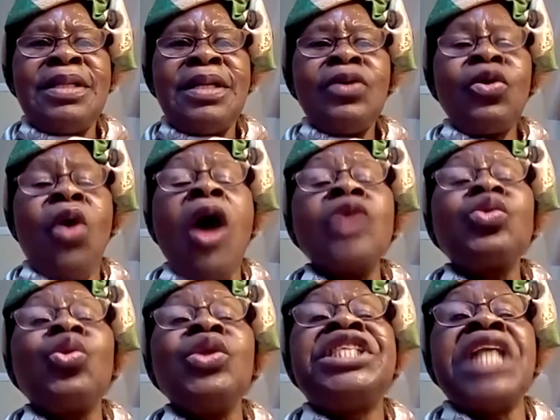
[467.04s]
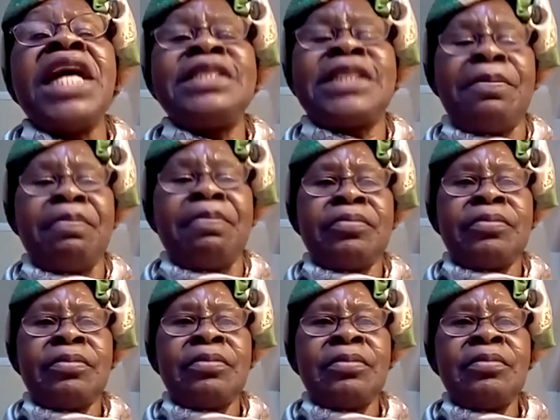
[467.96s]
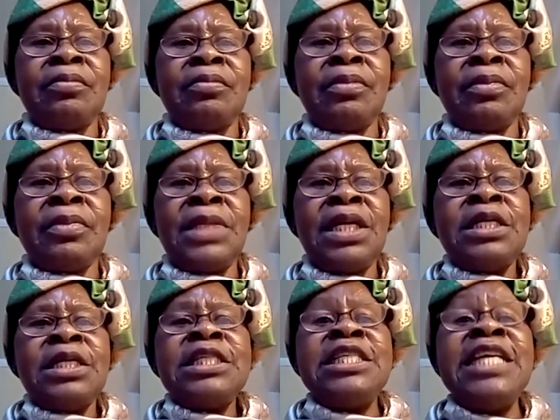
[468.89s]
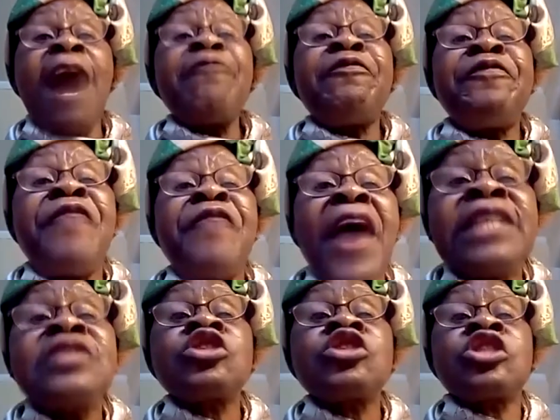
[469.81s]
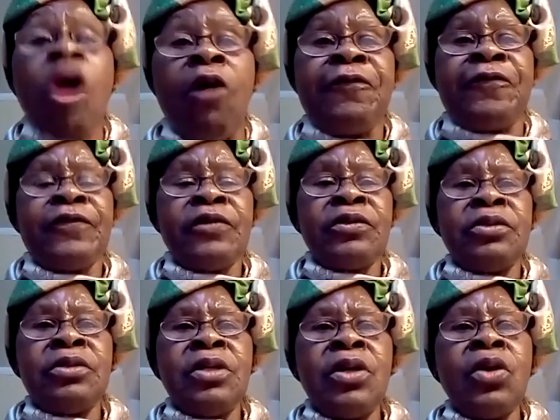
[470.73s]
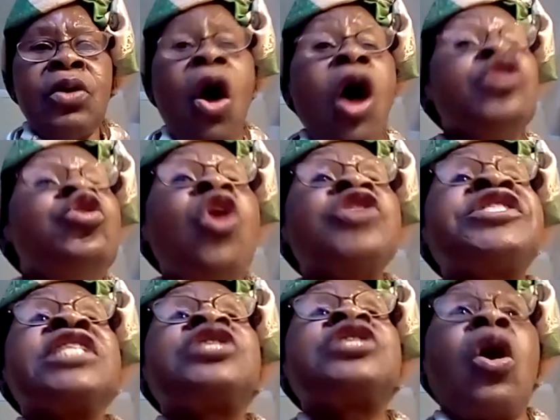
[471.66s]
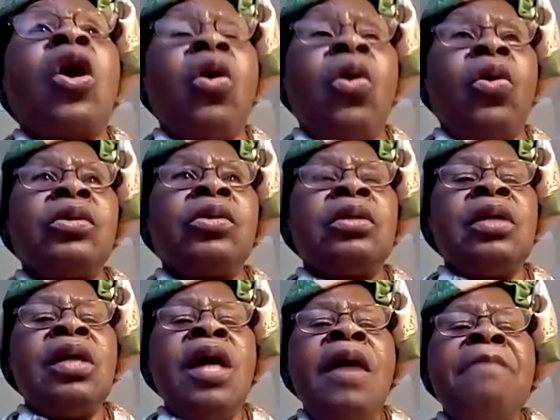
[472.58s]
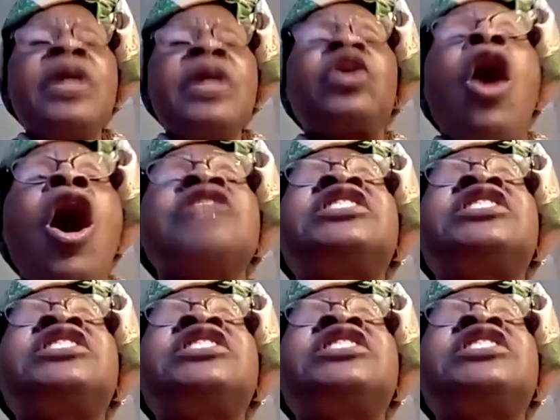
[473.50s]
God will judge them. Their fake stuff, God knows it all, because